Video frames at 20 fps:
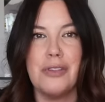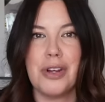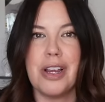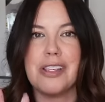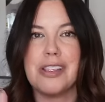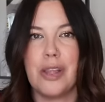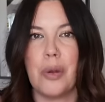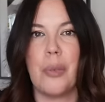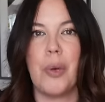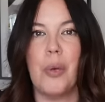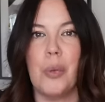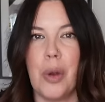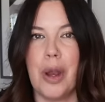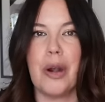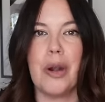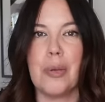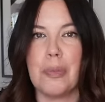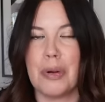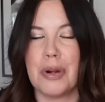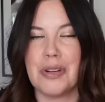dress that will
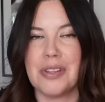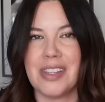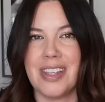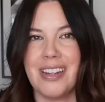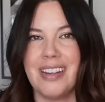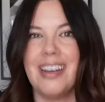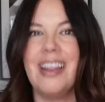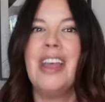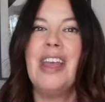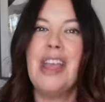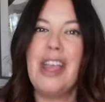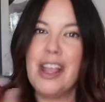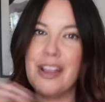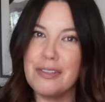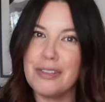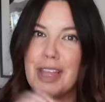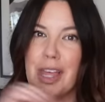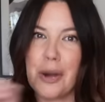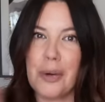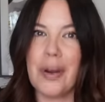wear a person
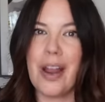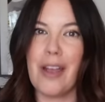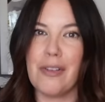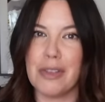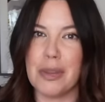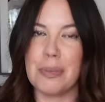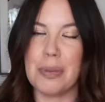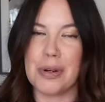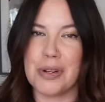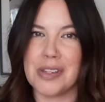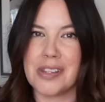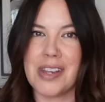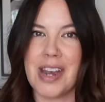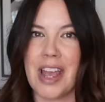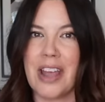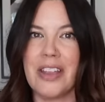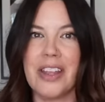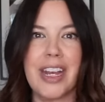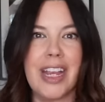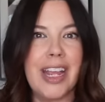if they don't have the
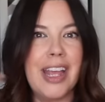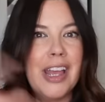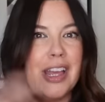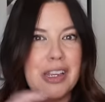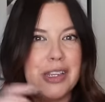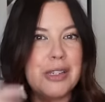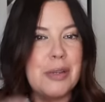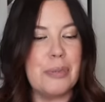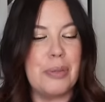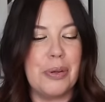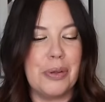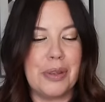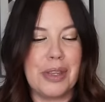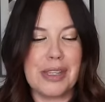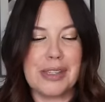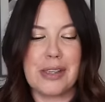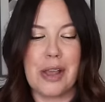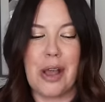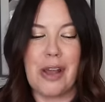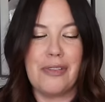personality to pull
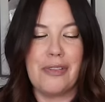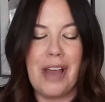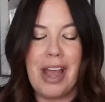this off.